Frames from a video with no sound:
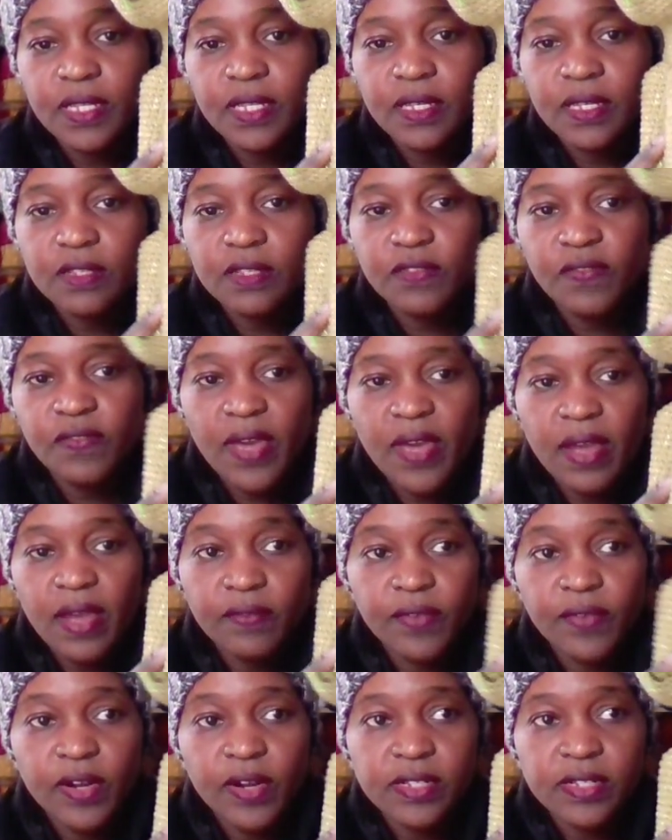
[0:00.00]
As
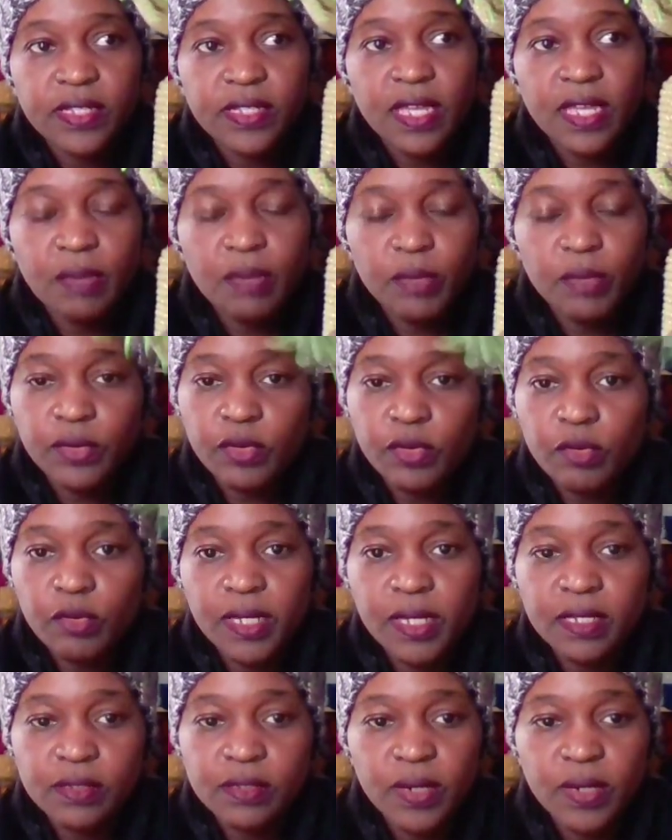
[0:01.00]
far as amigurumi,
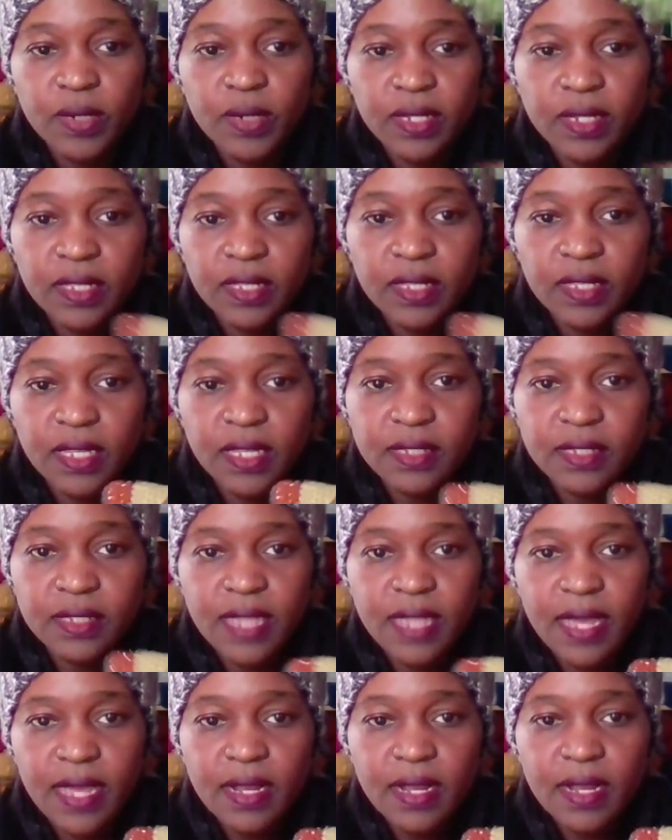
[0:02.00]
because one of the things
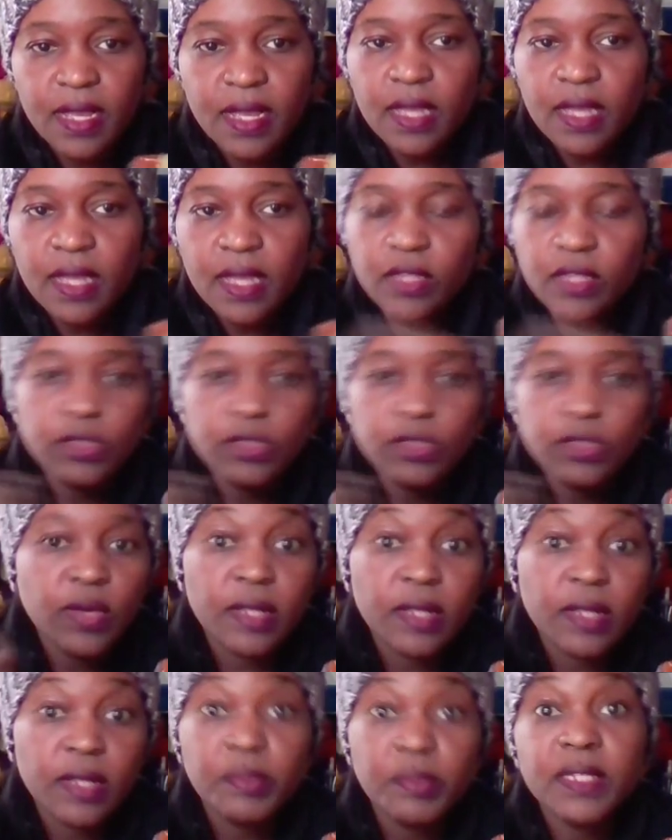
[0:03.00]
that you do
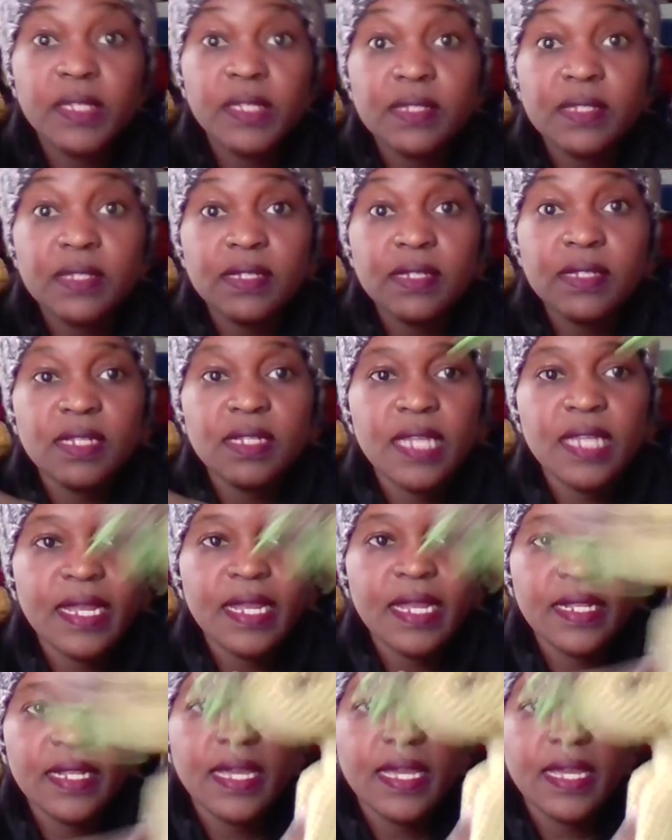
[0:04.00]
all the pieces and then
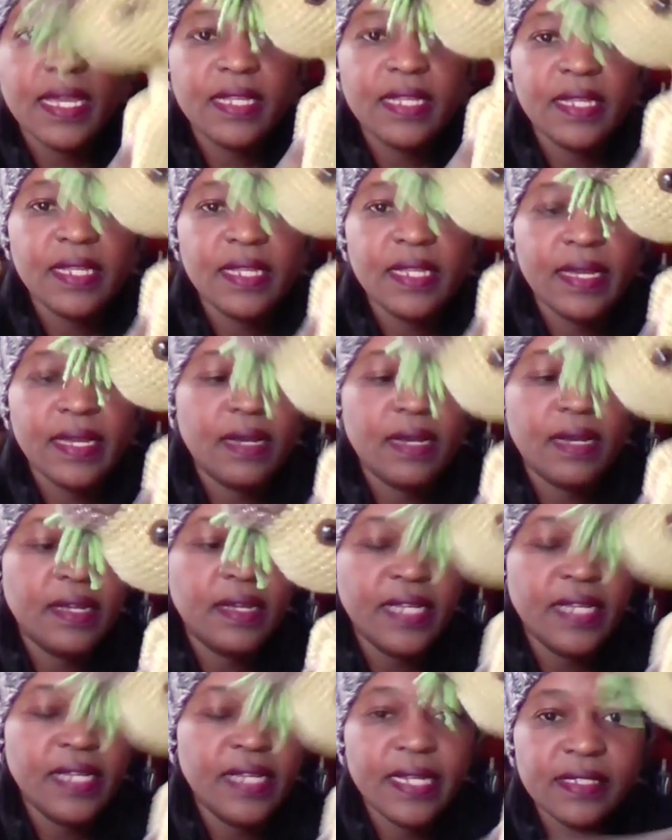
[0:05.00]
at the end you're like, oh,
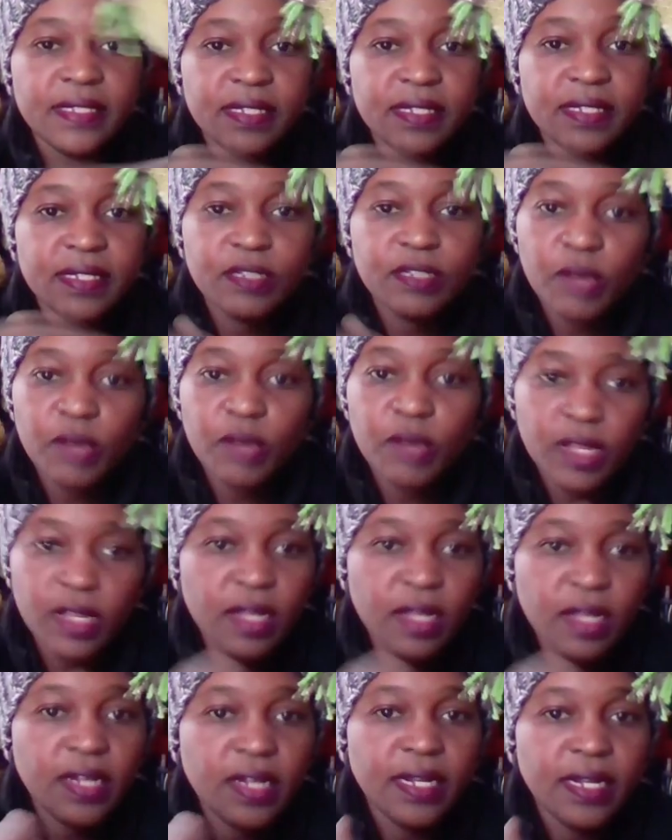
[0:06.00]
you got to stitch them all
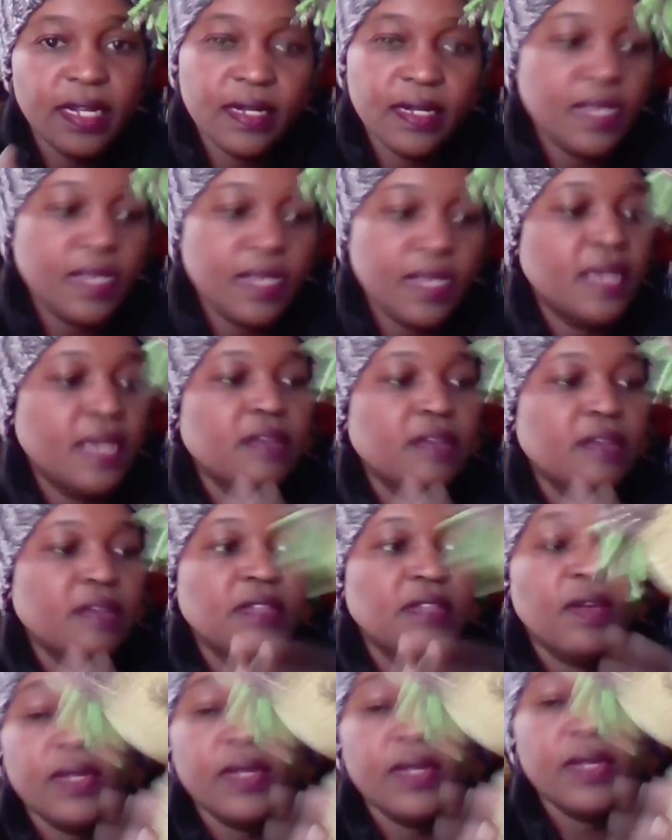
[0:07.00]
on, and
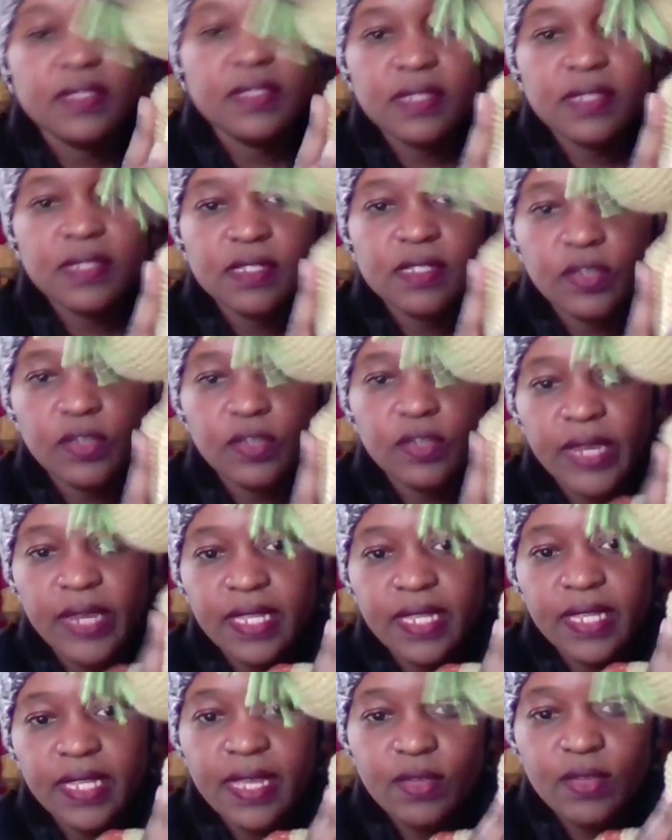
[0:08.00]
so it's
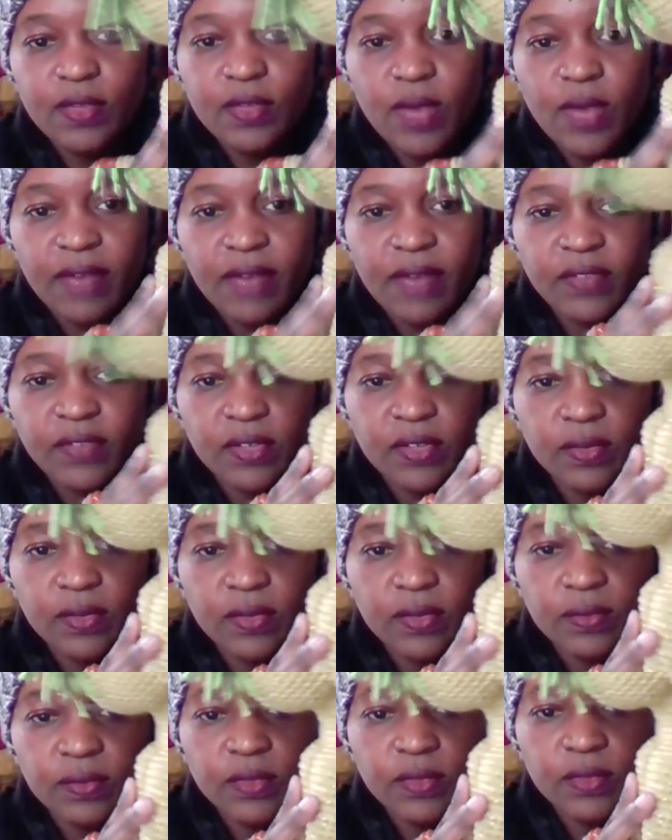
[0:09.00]
great that you
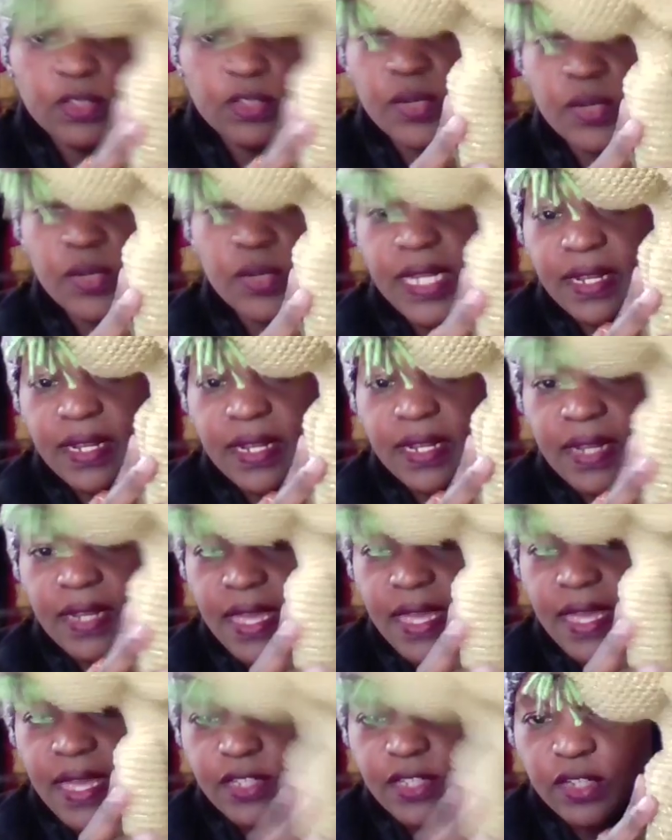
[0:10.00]
do it in
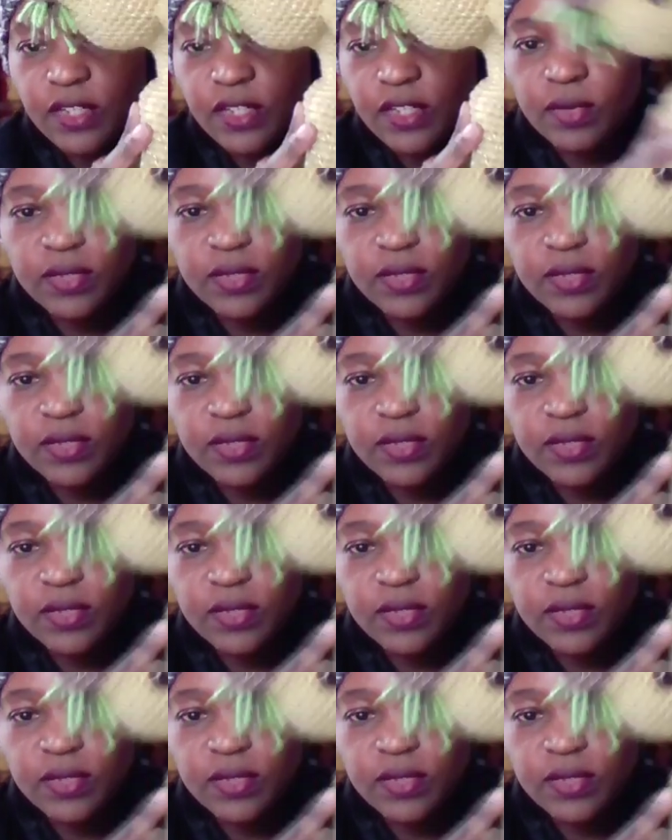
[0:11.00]
as you go,